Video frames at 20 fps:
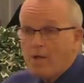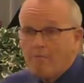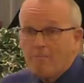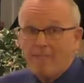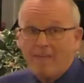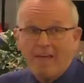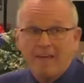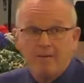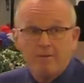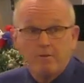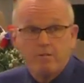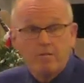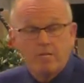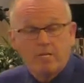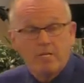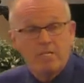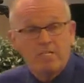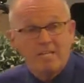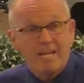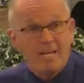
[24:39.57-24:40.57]
They
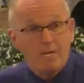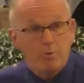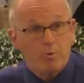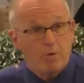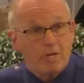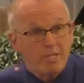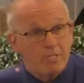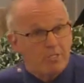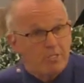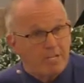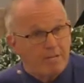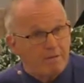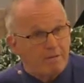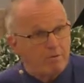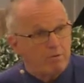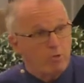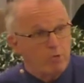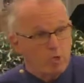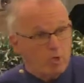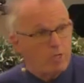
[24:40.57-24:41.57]
continually
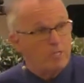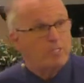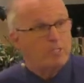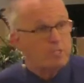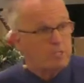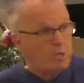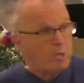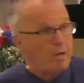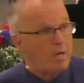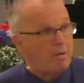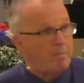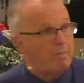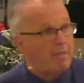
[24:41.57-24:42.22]
sent goods to him.